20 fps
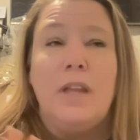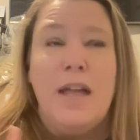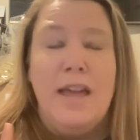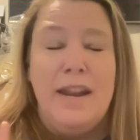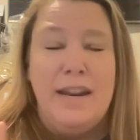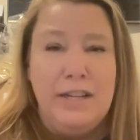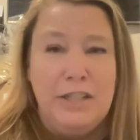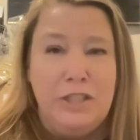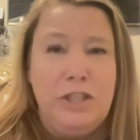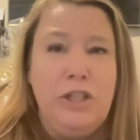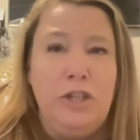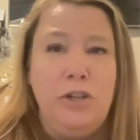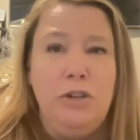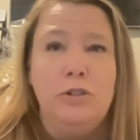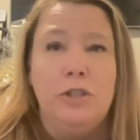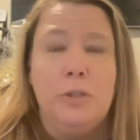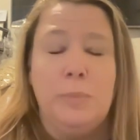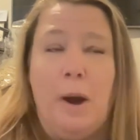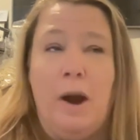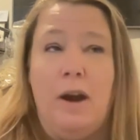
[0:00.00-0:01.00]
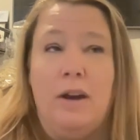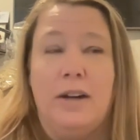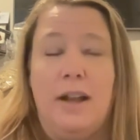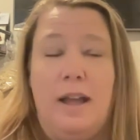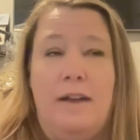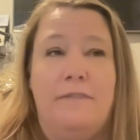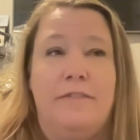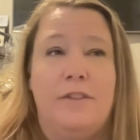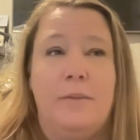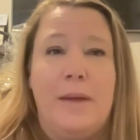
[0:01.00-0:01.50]
and it is a huge part
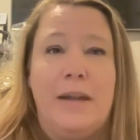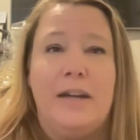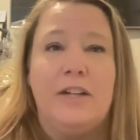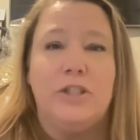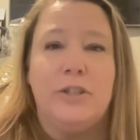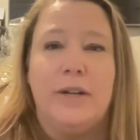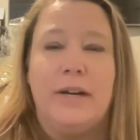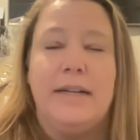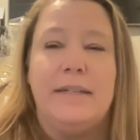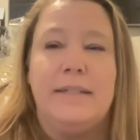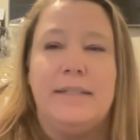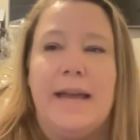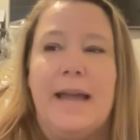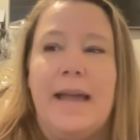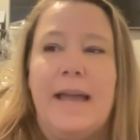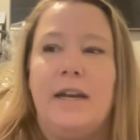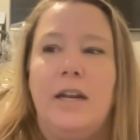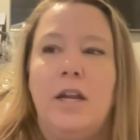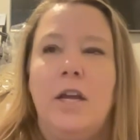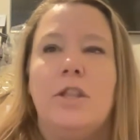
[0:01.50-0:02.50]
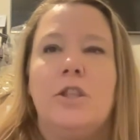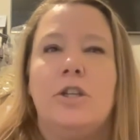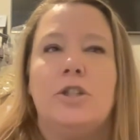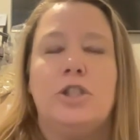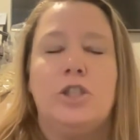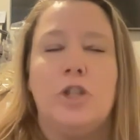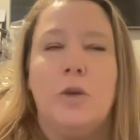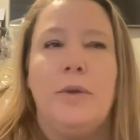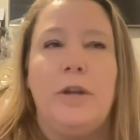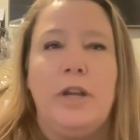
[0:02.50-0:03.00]
of the Mediterranean diet.
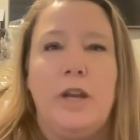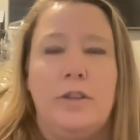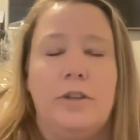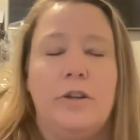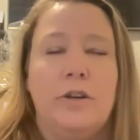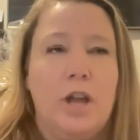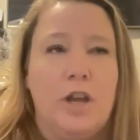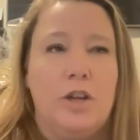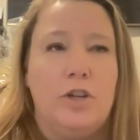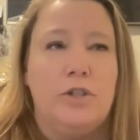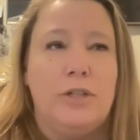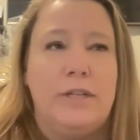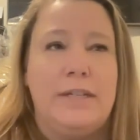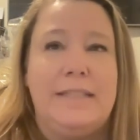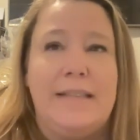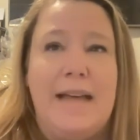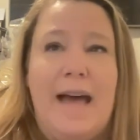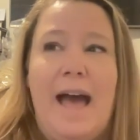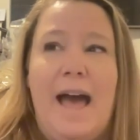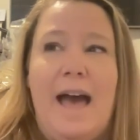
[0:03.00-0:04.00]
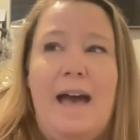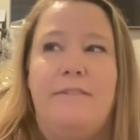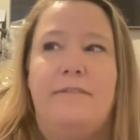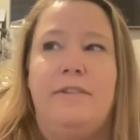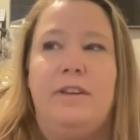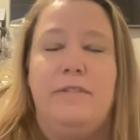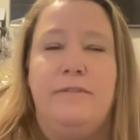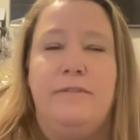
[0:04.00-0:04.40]
There's so many other countries that have